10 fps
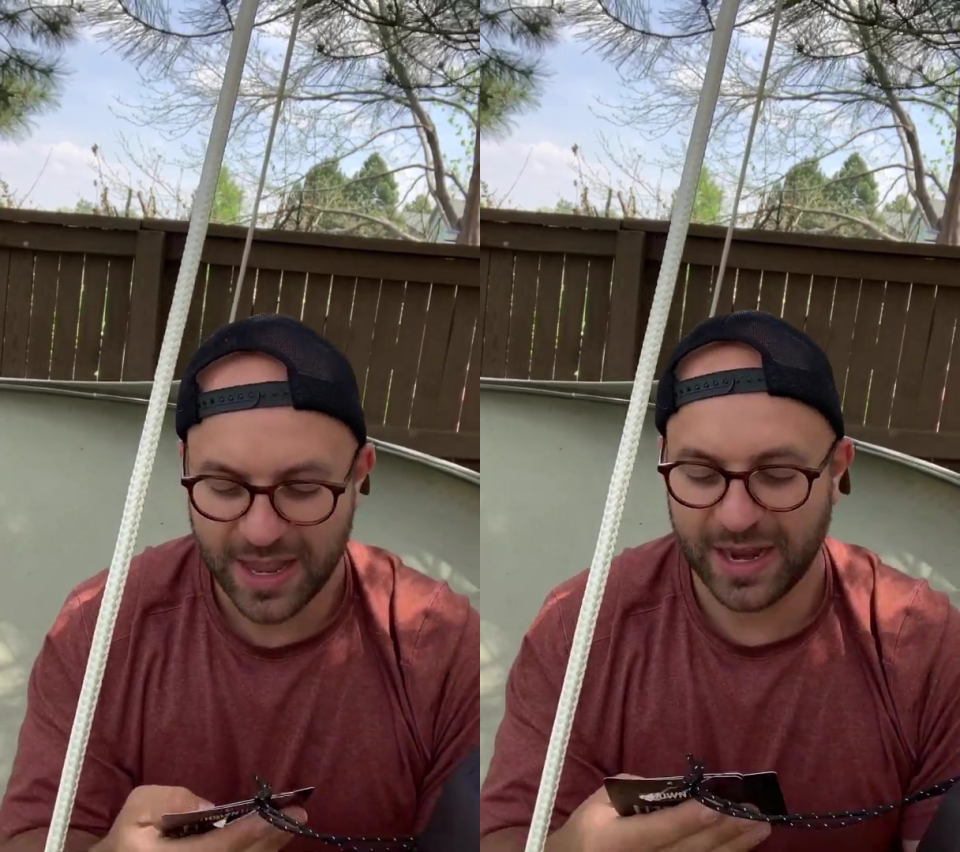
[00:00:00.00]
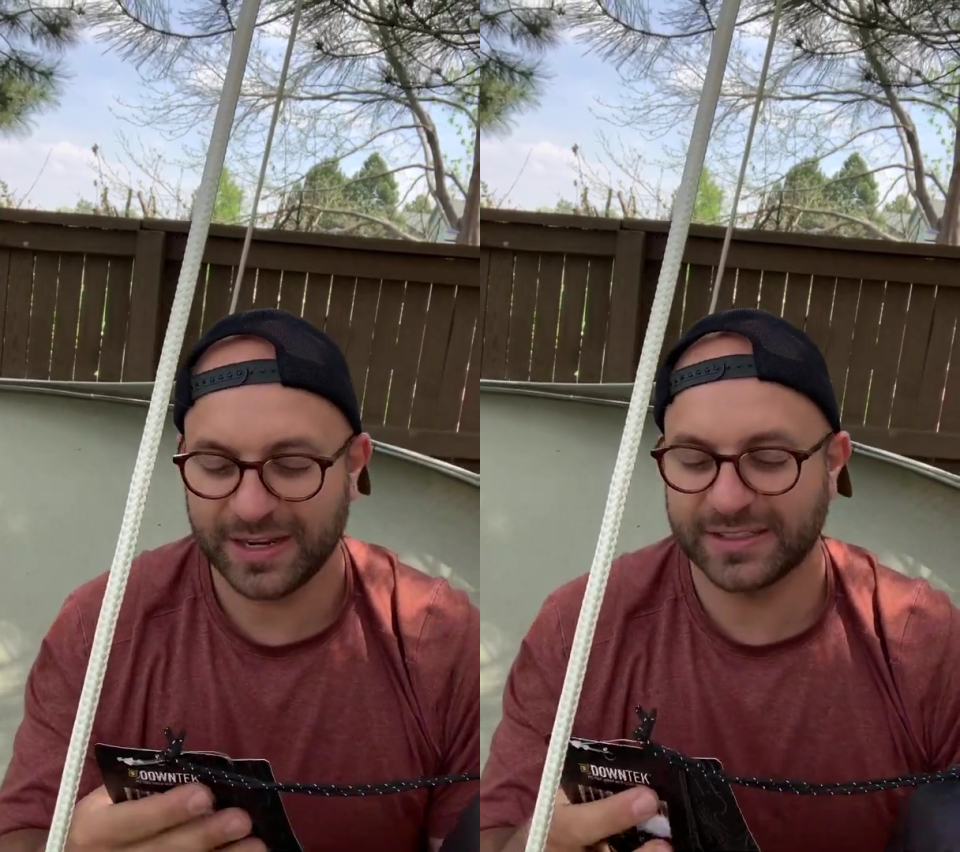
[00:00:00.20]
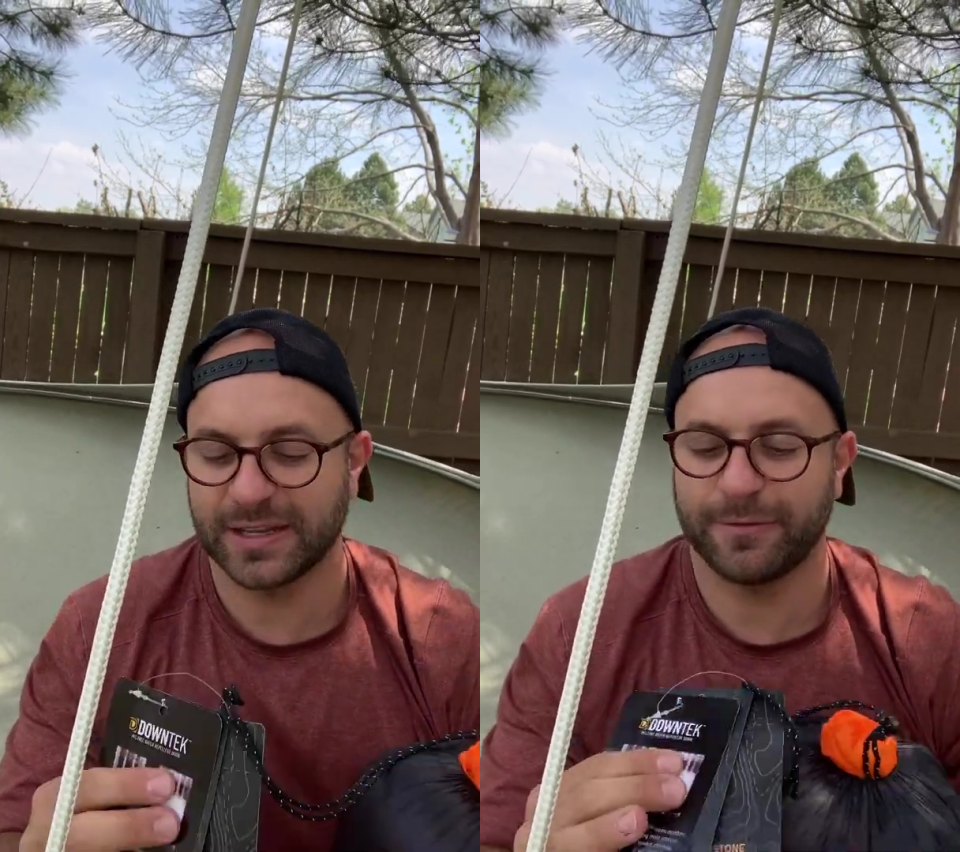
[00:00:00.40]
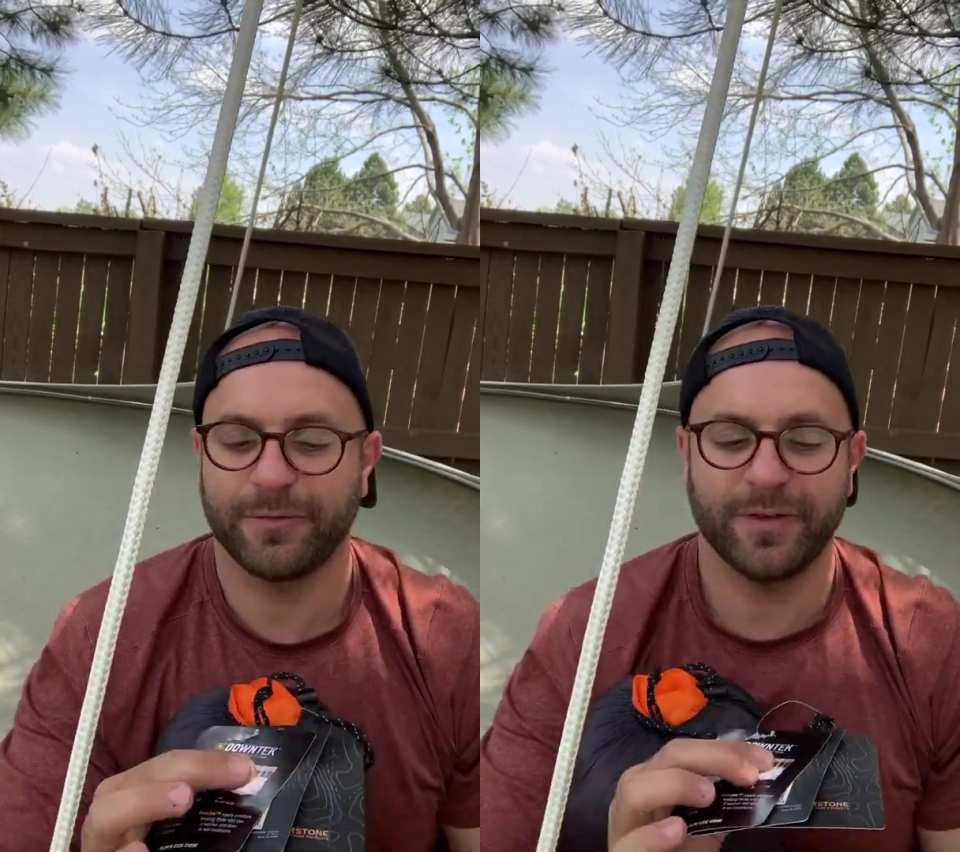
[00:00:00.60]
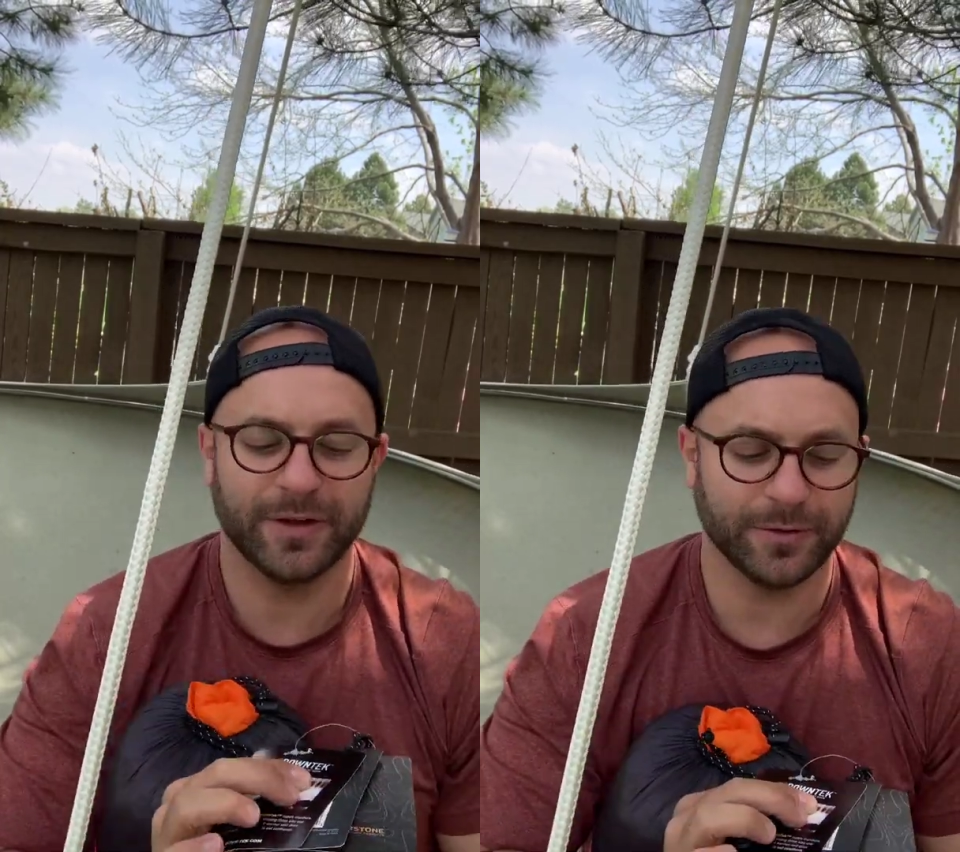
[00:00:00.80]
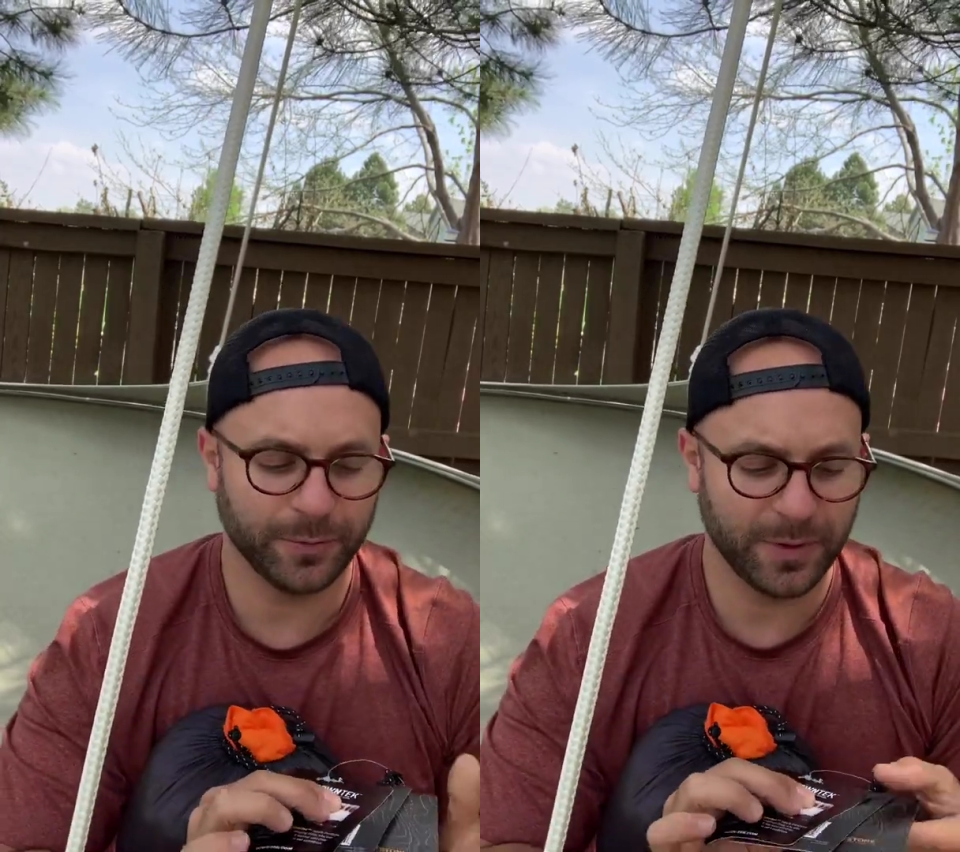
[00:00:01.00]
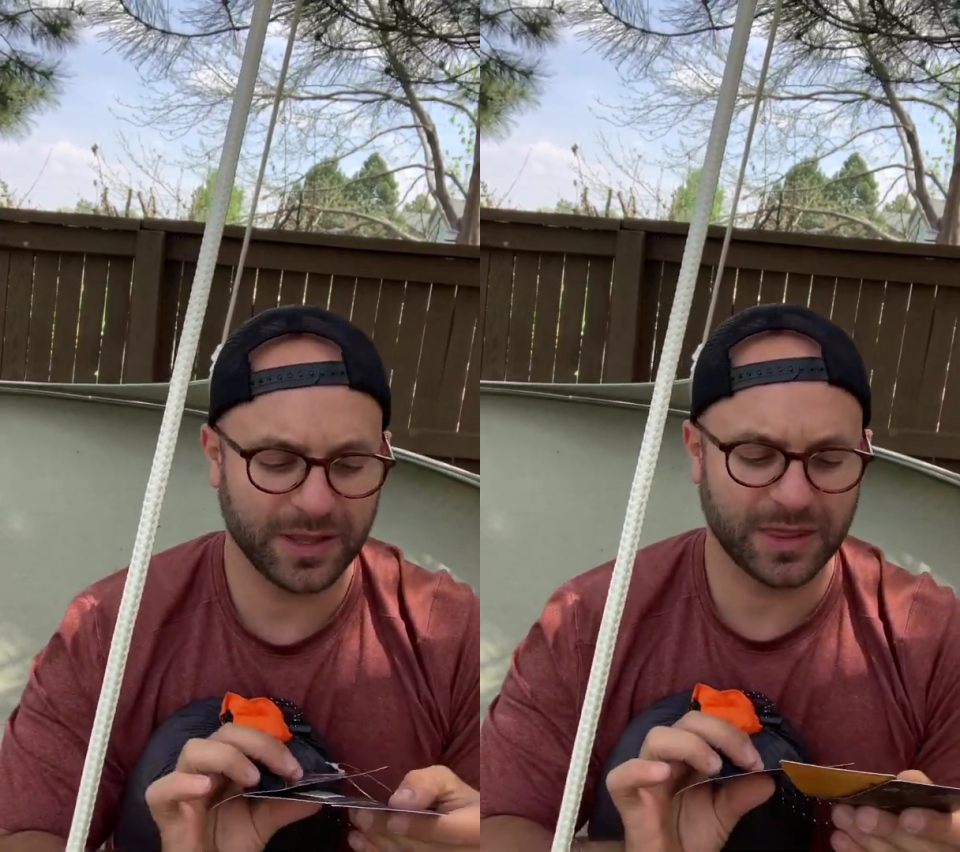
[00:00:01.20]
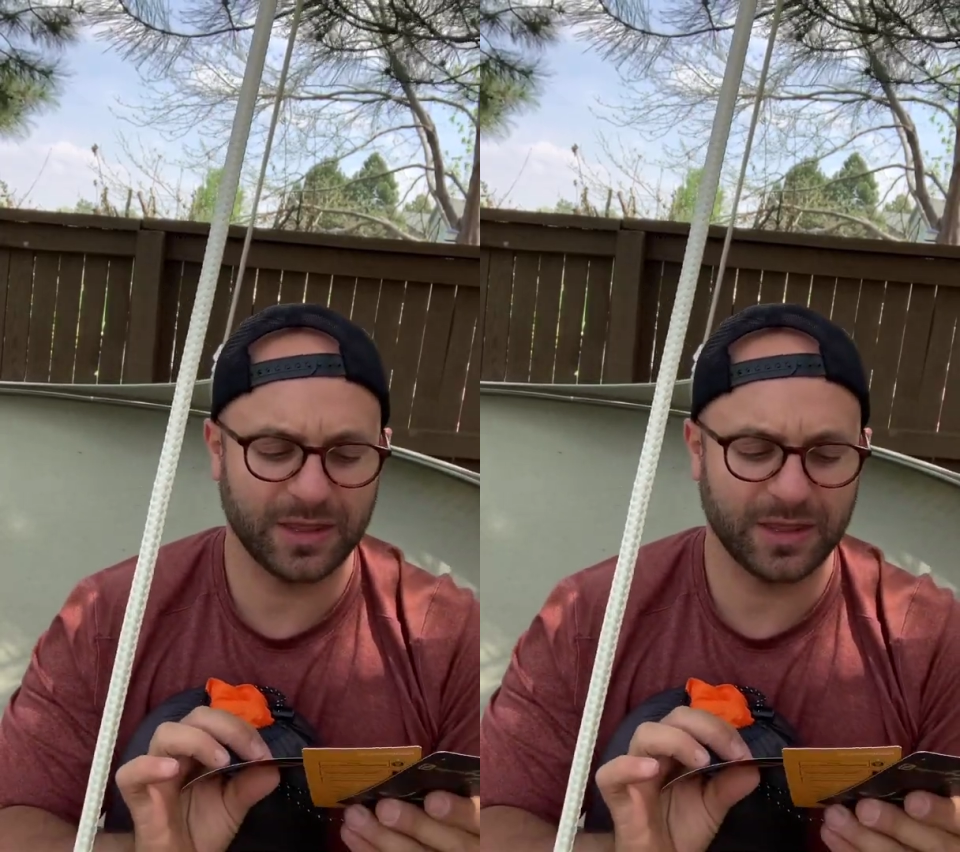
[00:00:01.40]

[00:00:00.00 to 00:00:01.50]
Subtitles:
It is filled with,